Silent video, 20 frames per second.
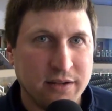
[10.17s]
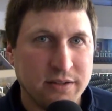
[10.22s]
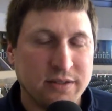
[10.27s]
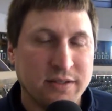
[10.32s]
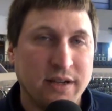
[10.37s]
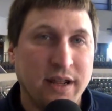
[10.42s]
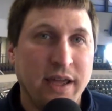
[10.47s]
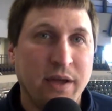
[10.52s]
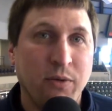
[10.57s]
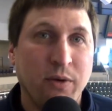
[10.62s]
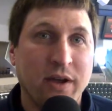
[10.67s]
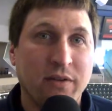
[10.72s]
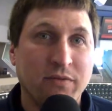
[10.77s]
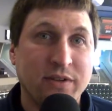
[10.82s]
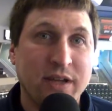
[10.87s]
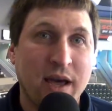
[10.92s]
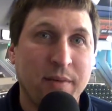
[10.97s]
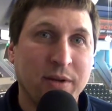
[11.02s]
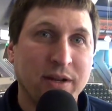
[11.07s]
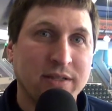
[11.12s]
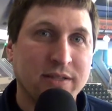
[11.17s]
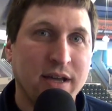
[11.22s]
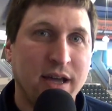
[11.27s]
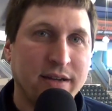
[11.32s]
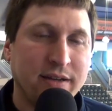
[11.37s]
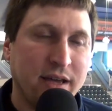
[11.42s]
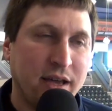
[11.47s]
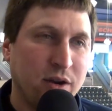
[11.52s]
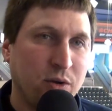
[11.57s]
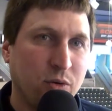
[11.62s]
And today we have Dominic
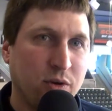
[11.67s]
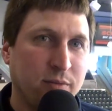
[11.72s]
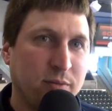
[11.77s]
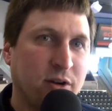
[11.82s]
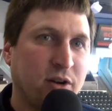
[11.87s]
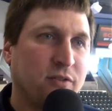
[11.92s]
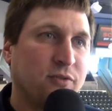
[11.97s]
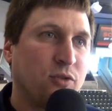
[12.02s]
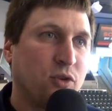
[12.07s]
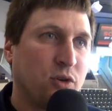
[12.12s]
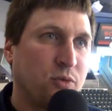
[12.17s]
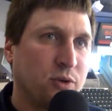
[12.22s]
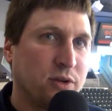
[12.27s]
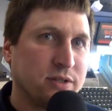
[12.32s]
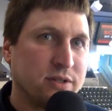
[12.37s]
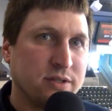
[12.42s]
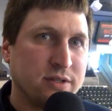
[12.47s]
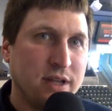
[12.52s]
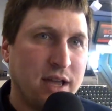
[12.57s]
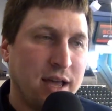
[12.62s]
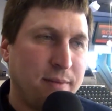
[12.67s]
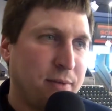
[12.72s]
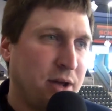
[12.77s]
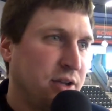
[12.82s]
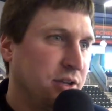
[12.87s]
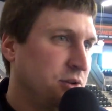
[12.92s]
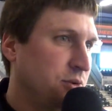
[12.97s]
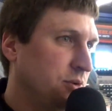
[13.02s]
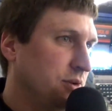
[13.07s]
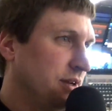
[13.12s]
Toninato, one of our forwards. Dom, how
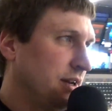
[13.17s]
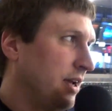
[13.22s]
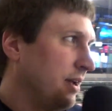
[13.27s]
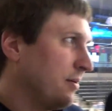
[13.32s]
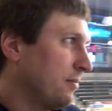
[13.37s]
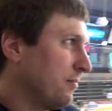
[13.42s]
you doing today?